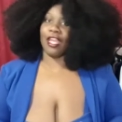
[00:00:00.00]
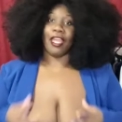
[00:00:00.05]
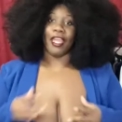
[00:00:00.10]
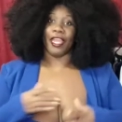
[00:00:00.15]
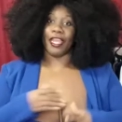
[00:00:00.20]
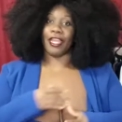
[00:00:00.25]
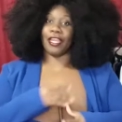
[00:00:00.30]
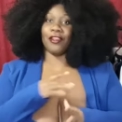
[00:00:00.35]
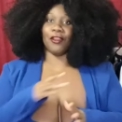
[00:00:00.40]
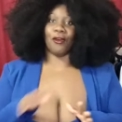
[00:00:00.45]

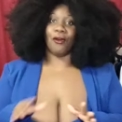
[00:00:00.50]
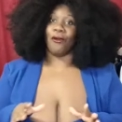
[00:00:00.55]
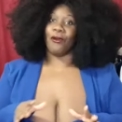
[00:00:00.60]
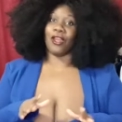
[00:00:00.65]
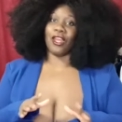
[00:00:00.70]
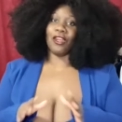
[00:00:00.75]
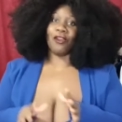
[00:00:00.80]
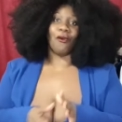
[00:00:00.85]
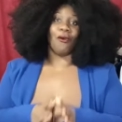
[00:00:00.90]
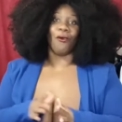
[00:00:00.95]
it don't,
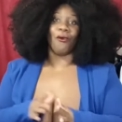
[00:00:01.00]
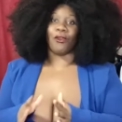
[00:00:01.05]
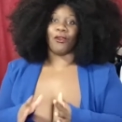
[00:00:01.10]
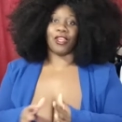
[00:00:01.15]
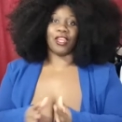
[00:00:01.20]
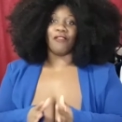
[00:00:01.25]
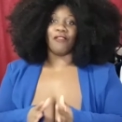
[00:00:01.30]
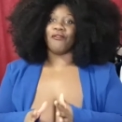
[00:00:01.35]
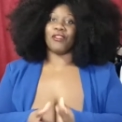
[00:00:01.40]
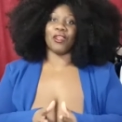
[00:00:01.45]
it don't
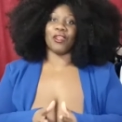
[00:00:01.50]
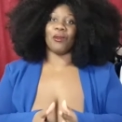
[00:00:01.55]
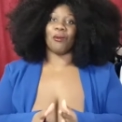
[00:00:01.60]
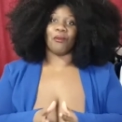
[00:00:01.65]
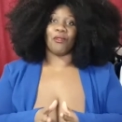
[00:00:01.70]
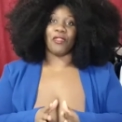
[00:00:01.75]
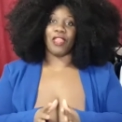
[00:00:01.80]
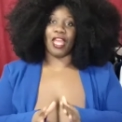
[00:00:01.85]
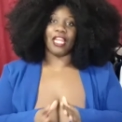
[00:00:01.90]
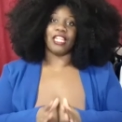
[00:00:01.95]
give
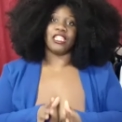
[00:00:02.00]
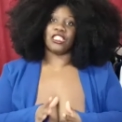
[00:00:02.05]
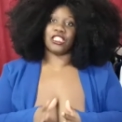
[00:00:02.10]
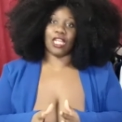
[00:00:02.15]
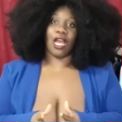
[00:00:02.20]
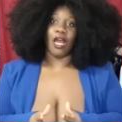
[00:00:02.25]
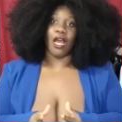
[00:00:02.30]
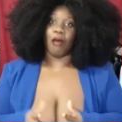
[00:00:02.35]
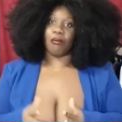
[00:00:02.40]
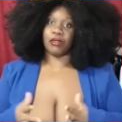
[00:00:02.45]
them that
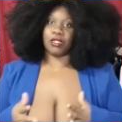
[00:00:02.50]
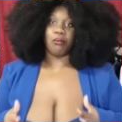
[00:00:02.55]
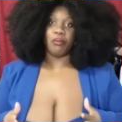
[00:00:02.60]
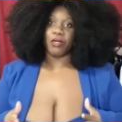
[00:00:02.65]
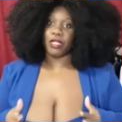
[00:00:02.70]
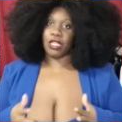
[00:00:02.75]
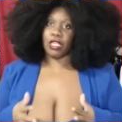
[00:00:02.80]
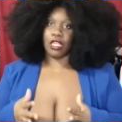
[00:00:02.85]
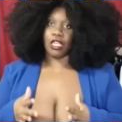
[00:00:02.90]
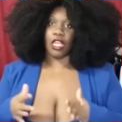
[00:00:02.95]
job to
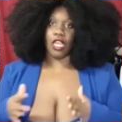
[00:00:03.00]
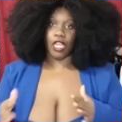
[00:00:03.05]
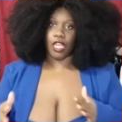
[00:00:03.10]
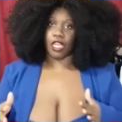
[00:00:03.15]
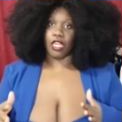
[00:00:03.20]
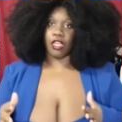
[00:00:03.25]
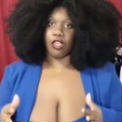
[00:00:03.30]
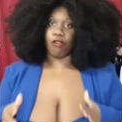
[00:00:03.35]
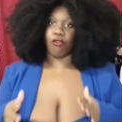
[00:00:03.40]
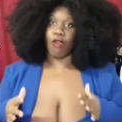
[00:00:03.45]
be
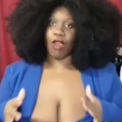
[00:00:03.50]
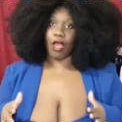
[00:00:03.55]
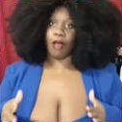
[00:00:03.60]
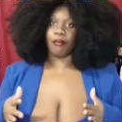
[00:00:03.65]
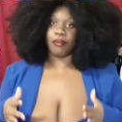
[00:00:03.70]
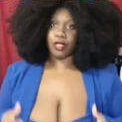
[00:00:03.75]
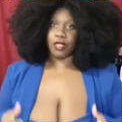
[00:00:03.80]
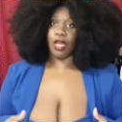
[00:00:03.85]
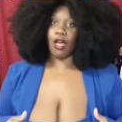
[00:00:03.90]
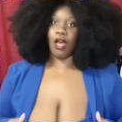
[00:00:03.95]
a crop
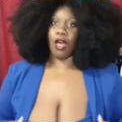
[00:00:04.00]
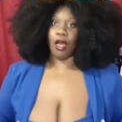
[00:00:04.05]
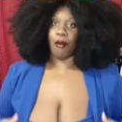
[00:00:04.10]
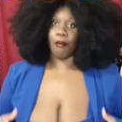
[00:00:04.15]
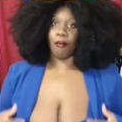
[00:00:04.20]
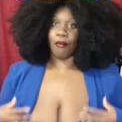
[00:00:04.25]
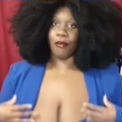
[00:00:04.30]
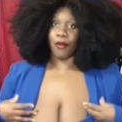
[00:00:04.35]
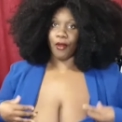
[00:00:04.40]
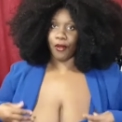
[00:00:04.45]
top,
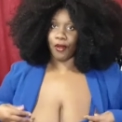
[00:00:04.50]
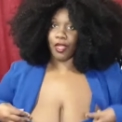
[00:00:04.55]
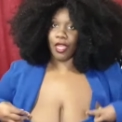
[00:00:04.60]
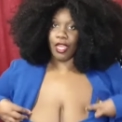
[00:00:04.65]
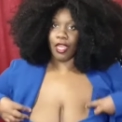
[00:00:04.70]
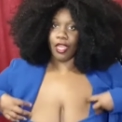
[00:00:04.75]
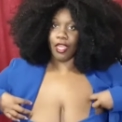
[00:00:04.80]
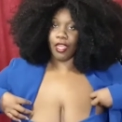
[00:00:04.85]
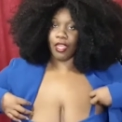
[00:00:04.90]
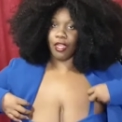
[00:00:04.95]

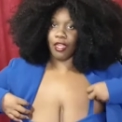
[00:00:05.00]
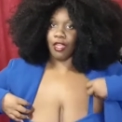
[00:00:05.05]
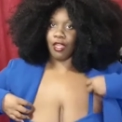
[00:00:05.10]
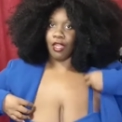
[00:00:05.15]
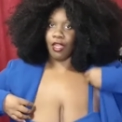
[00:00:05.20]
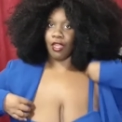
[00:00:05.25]
okay?